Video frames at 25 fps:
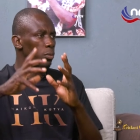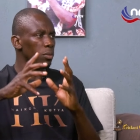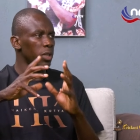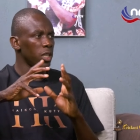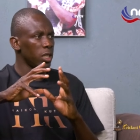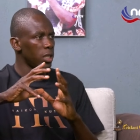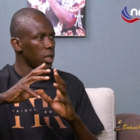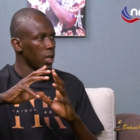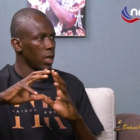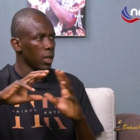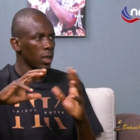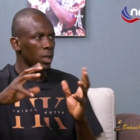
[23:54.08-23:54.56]

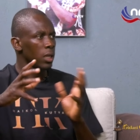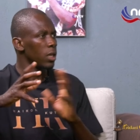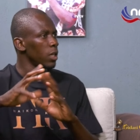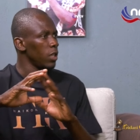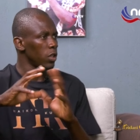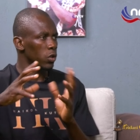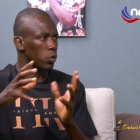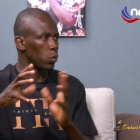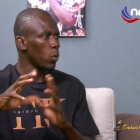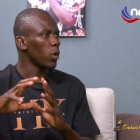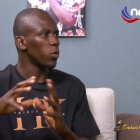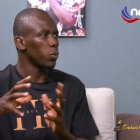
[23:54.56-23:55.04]
media
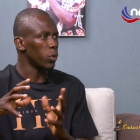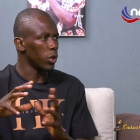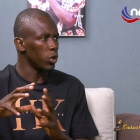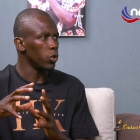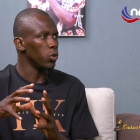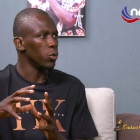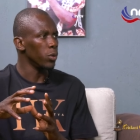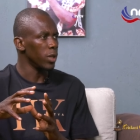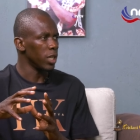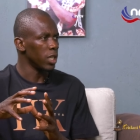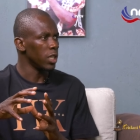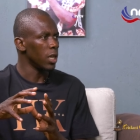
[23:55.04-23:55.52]
is what we're
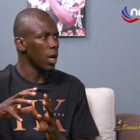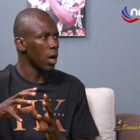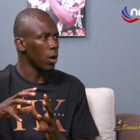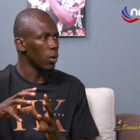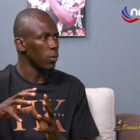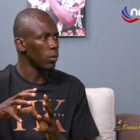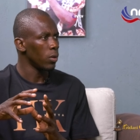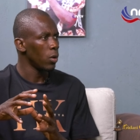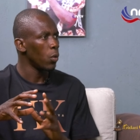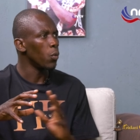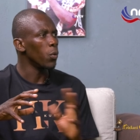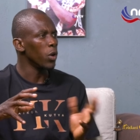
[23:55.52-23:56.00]
doing now.
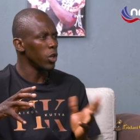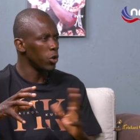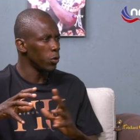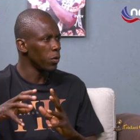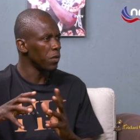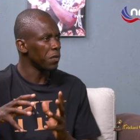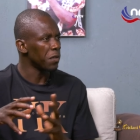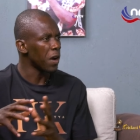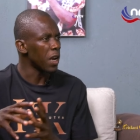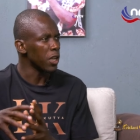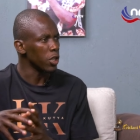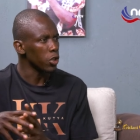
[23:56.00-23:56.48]
Where do we
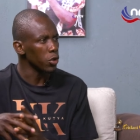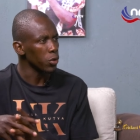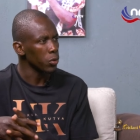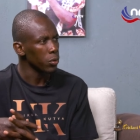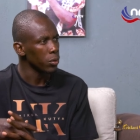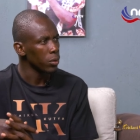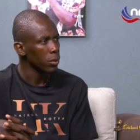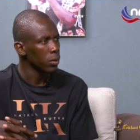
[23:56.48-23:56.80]
find you?